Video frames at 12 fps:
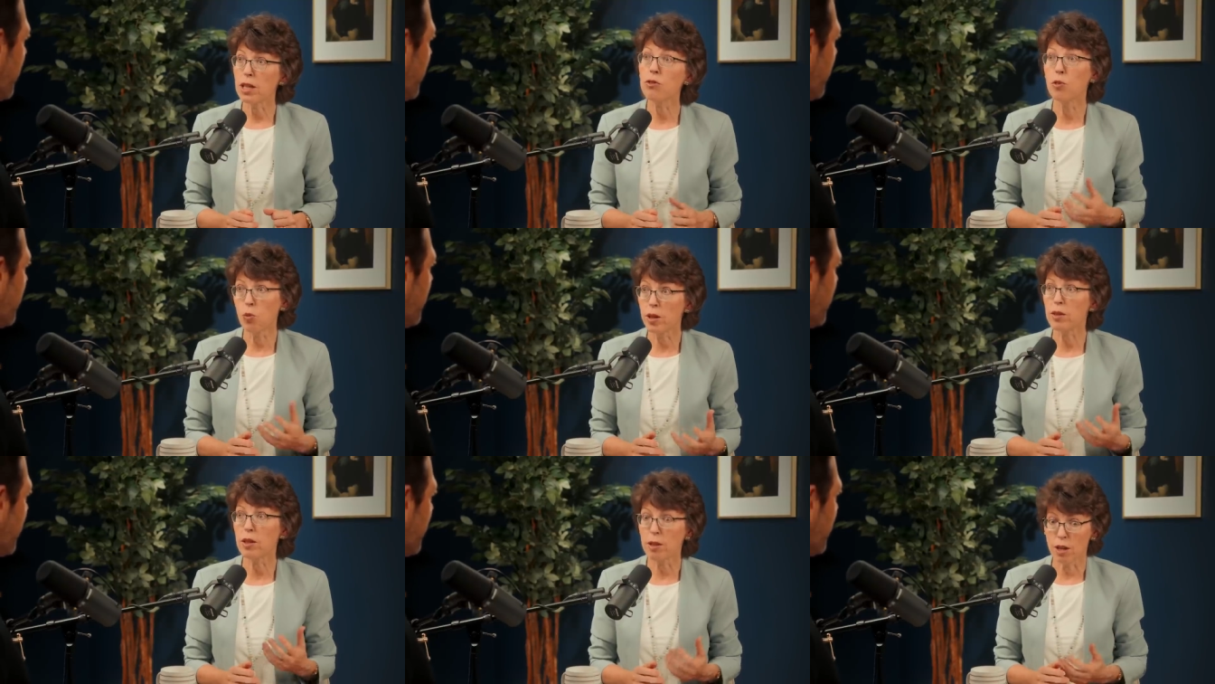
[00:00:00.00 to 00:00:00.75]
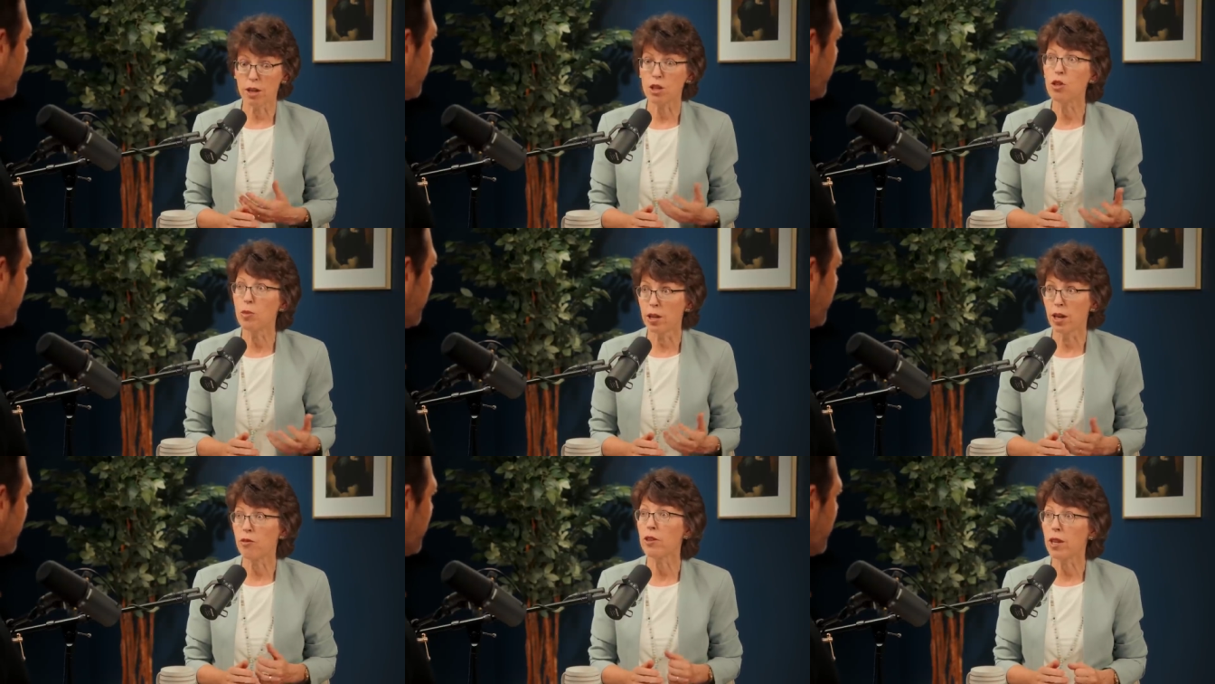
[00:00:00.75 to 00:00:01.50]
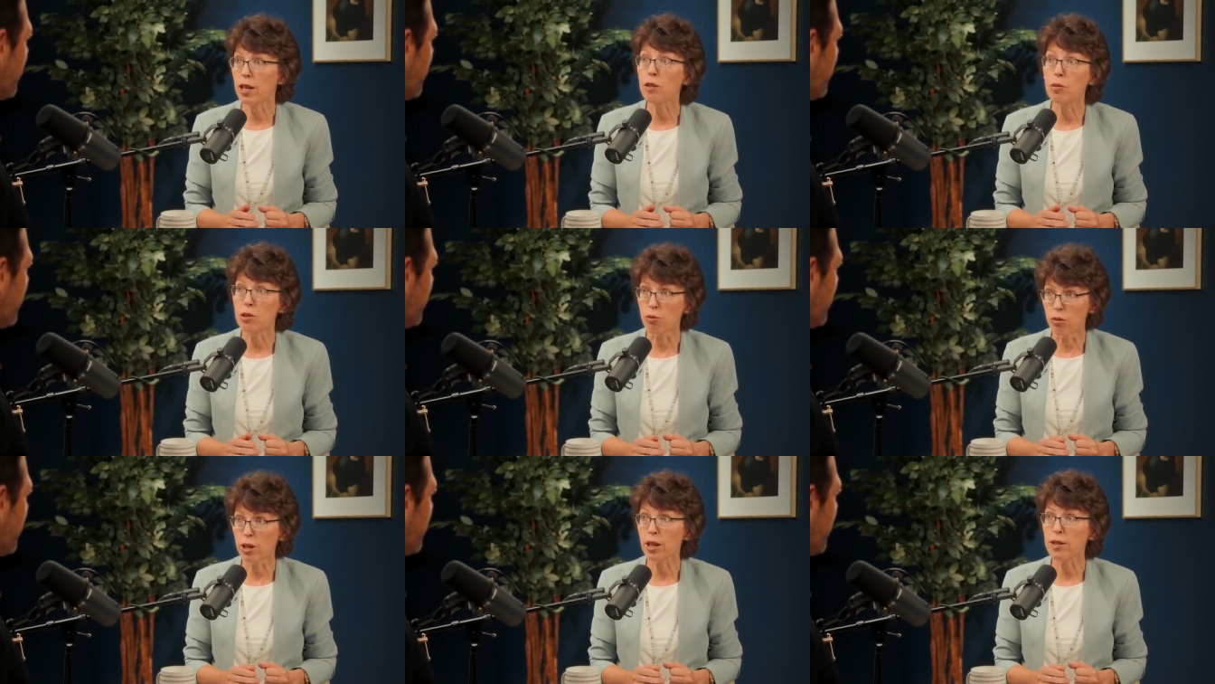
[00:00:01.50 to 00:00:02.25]
even when the, on a human level they can be
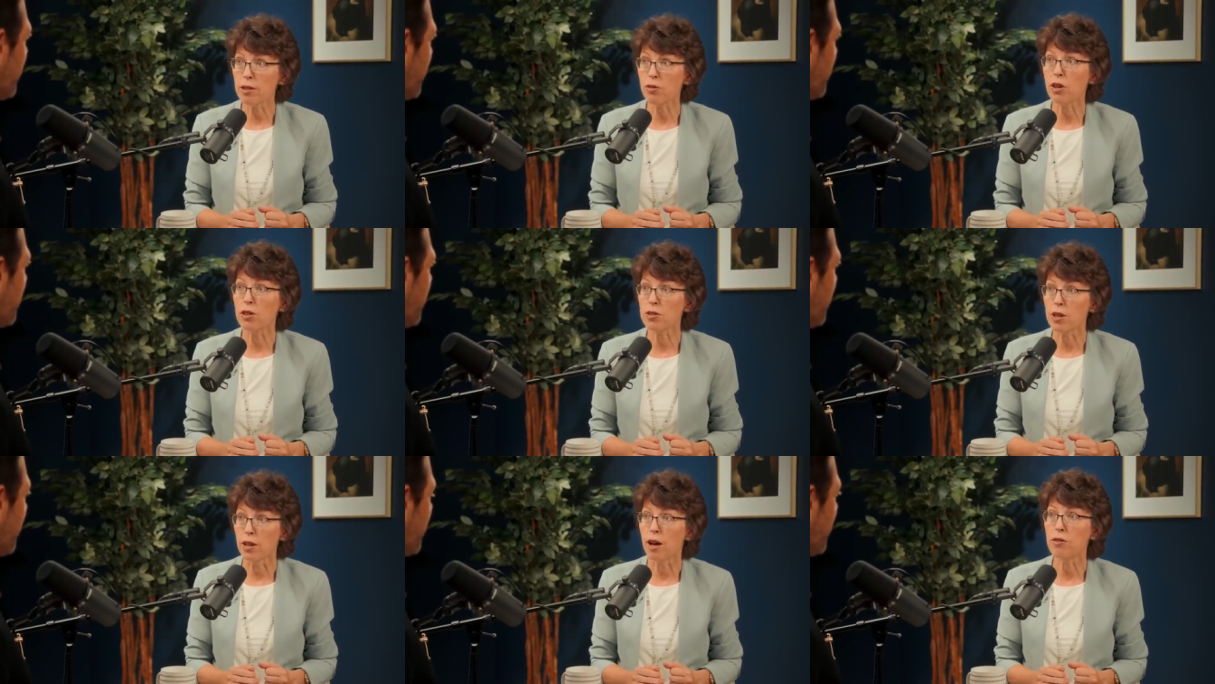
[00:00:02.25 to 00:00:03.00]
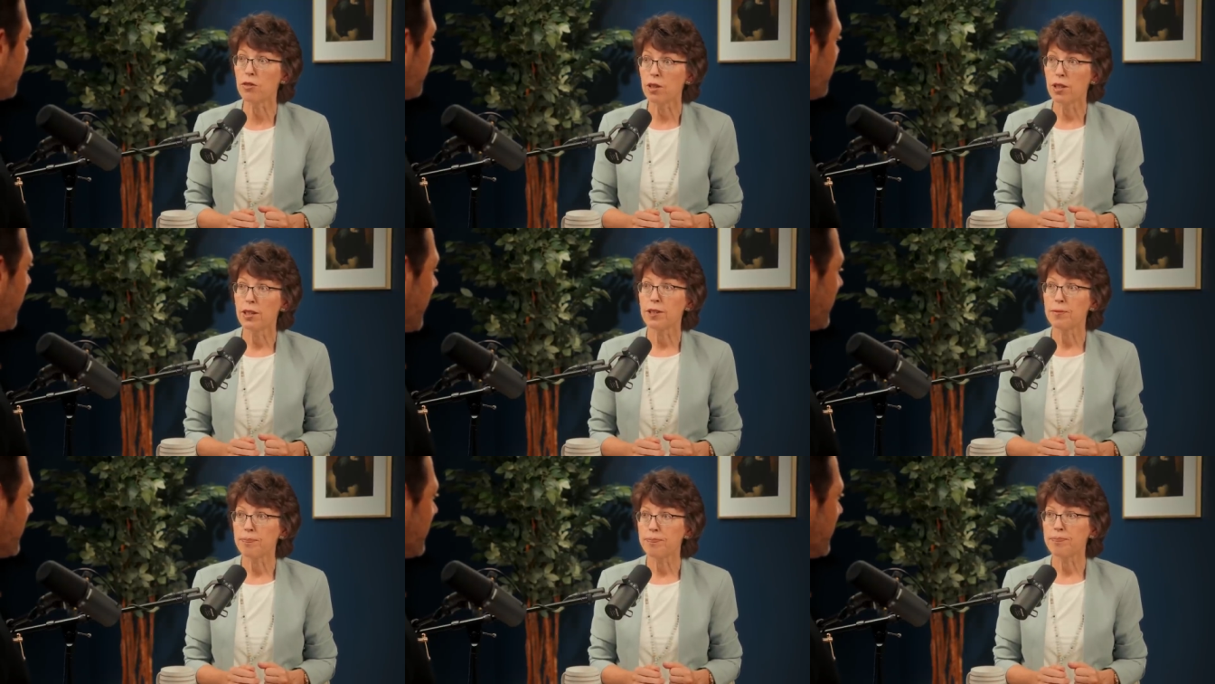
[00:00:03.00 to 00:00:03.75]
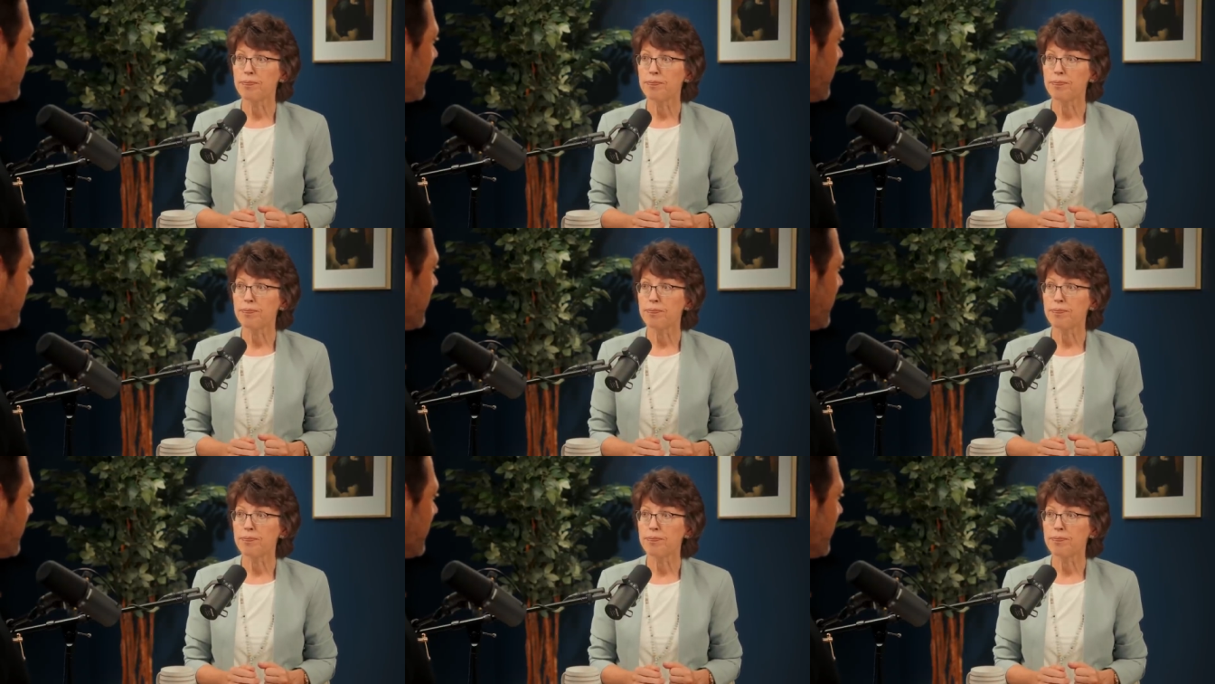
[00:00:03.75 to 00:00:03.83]
really difficult to love wow